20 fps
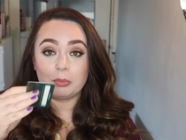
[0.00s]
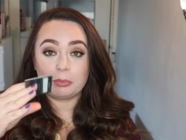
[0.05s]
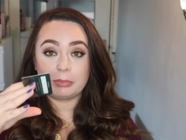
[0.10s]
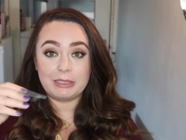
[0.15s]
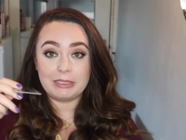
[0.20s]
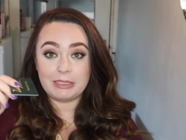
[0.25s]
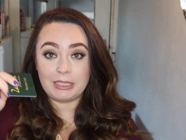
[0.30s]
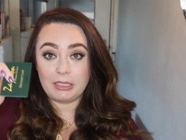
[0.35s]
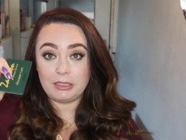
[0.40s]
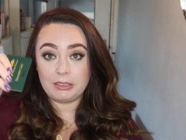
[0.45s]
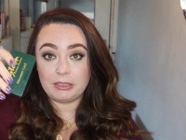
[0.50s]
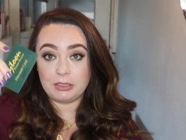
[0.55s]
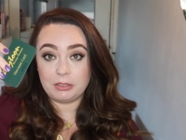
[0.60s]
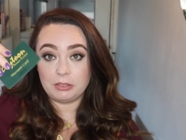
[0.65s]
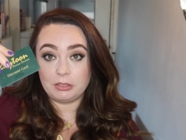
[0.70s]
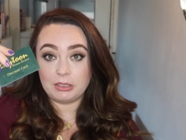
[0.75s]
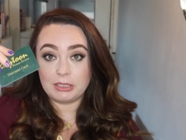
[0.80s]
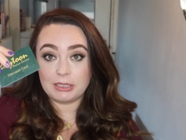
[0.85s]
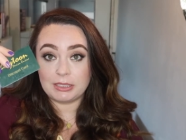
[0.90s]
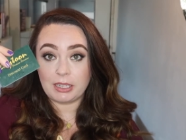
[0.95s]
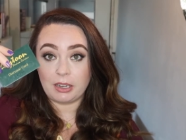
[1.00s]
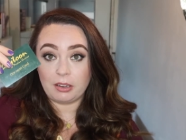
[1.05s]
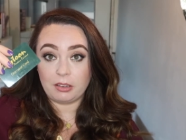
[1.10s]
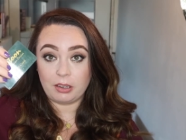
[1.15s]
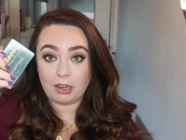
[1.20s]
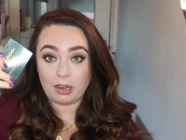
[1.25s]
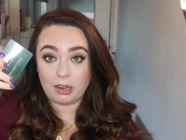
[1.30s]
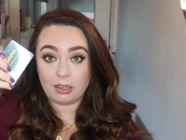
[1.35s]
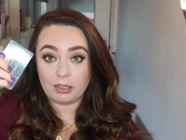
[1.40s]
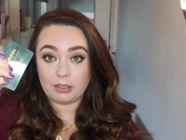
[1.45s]
my Zaytune
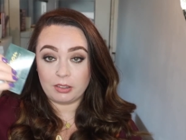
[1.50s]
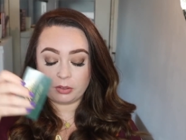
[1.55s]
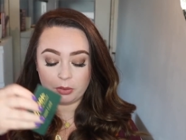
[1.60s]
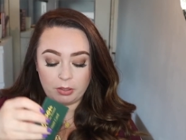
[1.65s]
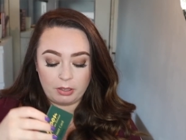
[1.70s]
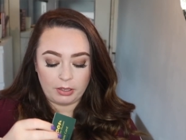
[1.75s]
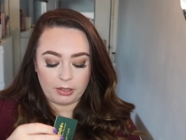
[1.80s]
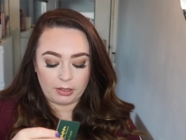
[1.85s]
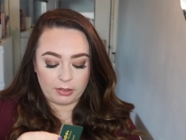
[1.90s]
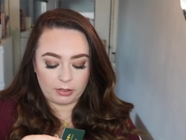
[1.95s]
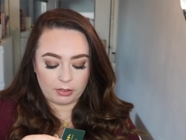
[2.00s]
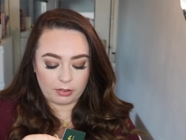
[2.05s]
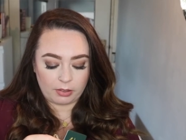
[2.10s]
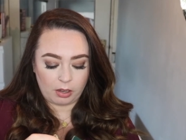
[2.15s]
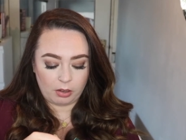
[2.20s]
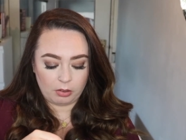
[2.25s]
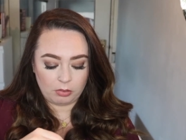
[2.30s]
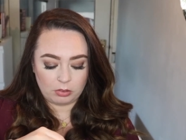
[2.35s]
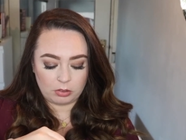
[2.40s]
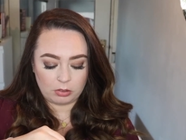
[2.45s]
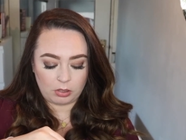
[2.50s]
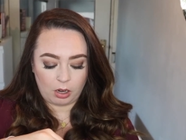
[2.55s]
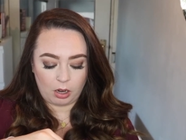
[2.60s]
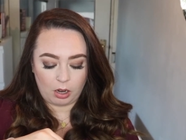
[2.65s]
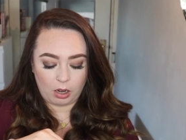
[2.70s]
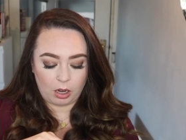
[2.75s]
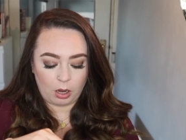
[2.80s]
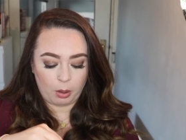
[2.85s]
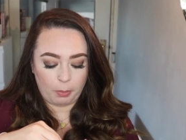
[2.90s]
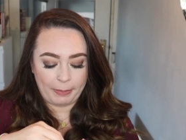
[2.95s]
discount card so I can get a discount
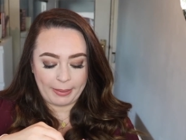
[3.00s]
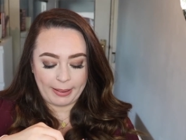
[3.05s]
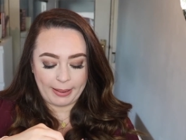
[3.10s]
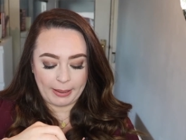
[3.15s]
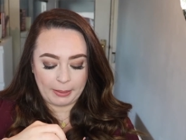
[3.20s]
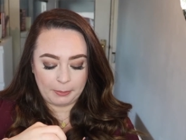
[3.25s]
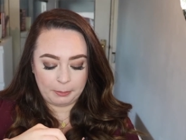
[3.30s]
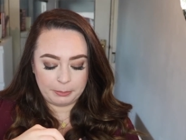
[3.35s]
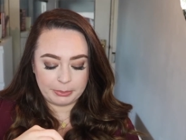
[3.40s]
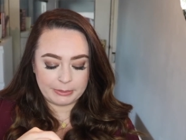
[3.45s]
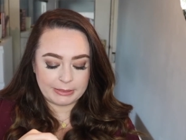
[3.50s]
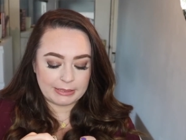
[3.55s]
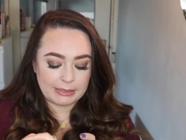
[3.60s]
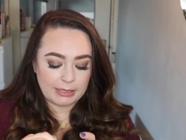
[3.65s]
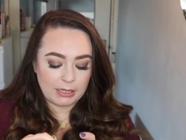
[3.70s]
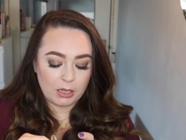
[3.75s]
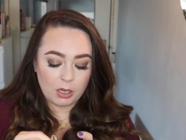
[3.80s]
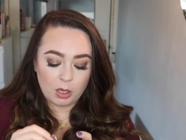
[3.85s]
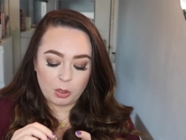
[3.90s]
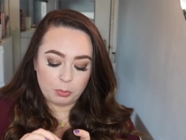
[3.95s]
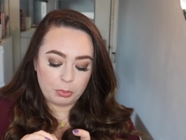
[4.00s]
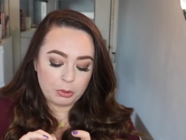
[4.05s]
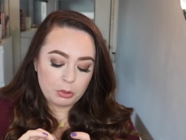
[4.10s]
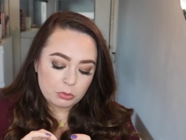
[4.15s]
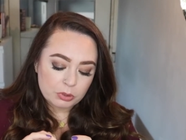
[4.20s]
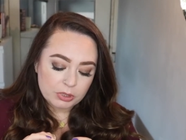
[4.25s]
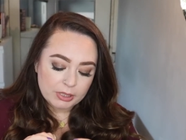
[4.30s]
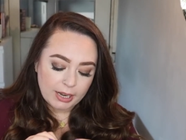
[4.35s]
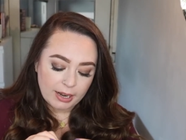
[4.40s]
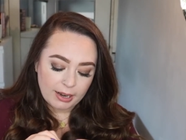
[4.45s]
on kebabs,
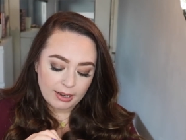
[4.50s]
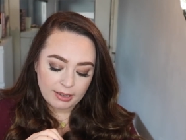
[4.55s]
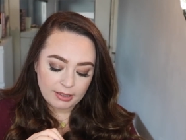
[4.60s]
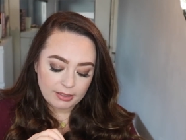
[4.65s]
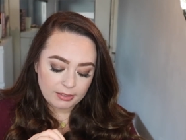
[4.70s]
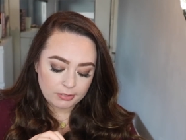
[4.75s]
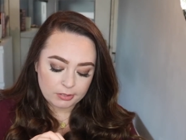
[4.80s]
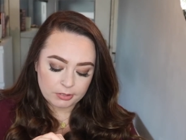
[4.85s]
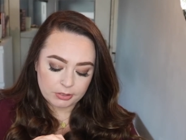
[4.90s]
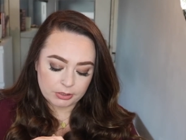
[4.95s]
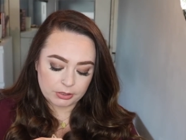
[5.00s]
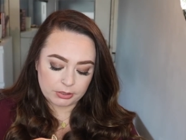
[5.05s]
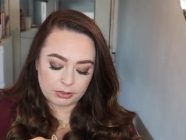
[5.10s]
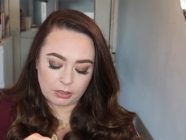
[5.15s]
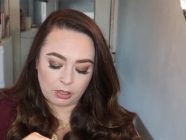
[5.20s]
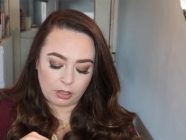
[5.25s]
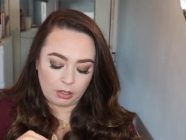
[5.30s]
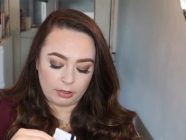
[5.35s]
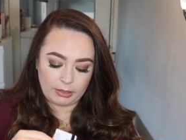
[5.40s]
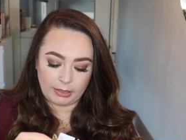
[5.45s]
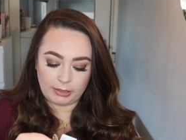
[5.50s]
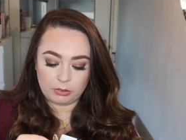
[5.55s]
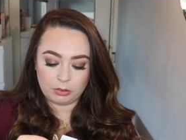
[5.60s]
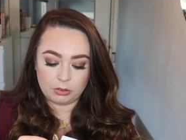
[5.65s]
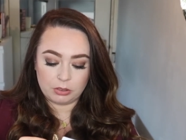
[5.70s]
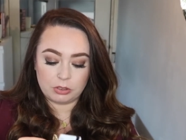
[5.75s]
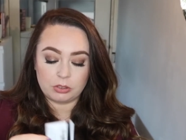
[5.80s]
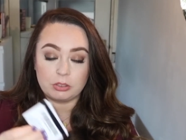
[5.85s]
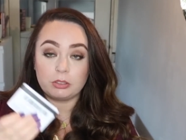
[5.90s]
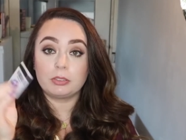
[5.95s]
Boots card, all that
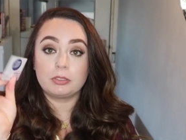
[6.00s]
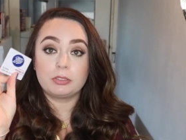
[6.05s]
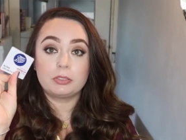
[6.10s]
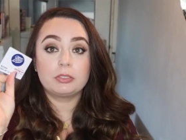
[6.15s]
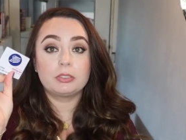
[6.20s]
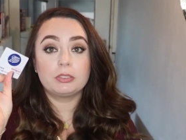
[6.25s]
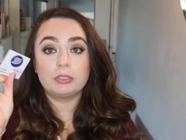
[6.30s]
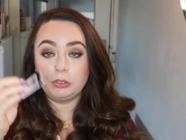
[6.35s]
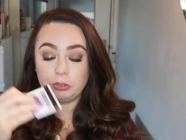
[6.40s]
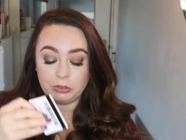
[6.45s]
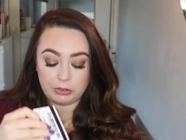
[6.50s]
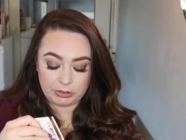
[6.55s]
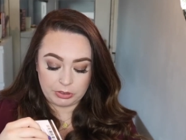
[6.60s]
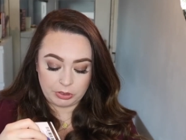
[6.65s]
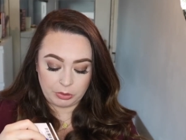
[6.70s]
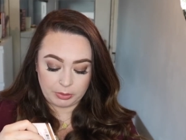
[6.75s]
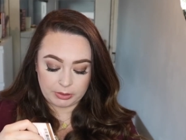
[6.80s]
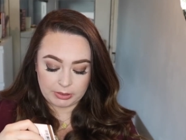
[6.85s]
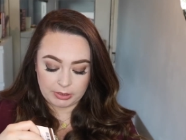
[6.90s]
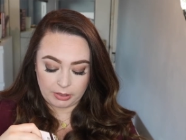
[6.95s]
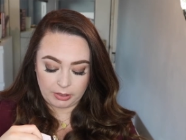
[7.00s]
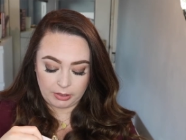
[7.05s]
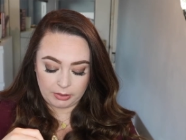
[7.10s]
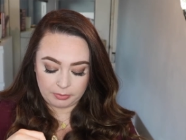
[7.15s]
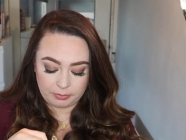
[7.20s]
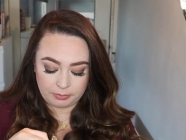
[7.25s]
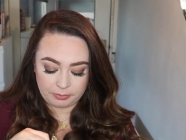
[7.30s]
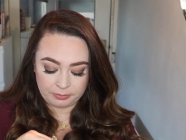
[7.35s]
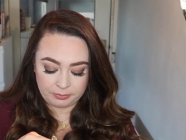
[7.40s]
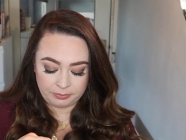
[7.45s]
good stuff. Nothing too exciting.